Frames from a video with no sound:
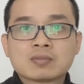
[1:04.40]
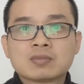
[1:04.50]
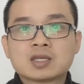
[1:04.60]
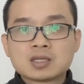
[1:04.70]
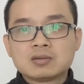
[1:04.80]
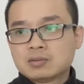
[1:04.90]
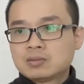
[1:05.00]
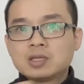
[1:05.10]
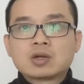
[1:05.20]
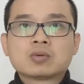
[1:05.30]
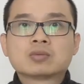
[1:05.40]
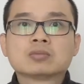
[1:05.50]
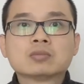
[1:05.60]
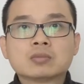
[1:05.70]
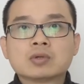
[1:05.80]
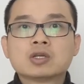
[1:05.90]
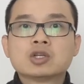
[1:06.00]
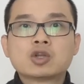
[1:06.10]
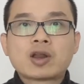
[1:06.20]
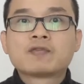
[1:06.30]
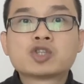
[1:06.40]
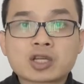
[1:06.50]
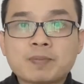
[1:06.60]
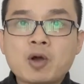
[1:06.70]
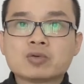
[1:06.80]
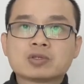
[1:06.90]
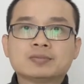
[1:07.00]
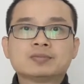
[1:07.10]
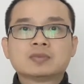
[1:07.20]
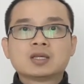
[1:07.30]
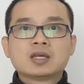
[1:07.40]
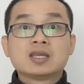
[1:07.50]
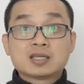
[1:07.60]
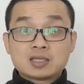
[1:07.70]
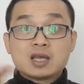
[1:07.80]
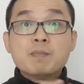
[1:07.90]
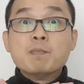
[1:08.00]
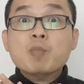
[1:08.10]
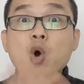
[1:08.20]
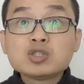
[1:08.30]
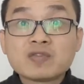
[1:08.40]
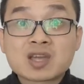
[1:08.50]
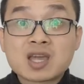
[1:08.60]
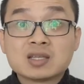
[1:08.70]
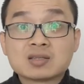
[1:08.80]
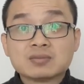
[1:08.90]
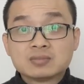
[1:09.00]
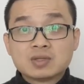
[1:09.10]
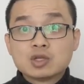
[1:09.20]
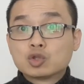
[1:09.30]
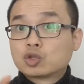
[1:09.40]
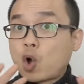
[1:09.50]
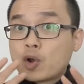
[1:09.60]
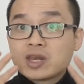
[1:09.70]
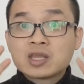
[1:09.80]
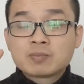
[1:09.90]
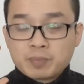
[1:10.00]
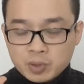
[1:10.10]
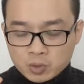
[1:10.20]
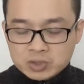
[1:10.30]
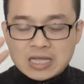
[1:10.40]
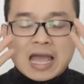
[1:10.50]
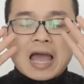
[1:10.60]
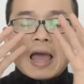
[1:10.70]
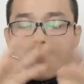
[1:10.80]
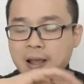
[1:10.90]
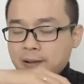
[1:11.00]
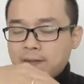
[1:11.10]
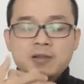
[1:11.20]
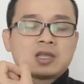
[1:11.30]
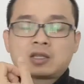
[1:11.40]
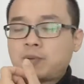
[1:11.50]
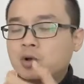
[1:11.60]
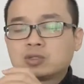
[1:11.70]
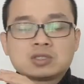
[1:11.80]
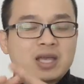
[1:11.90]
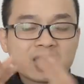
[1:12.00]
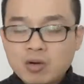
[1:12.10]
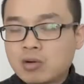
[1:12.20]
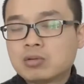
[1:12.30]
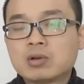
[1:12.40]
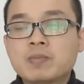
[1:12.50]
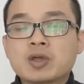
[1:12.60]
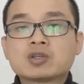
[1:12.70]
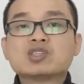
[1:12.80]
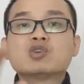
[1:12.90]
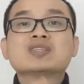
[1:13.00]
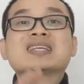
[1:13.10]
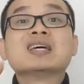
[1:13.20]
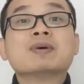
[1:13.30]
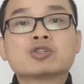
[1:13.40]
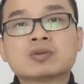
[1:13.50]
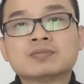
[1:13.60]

That's it, needle. You don't have to check the pose. Yes, in most of the case, you don't need take pose at all because you're using image.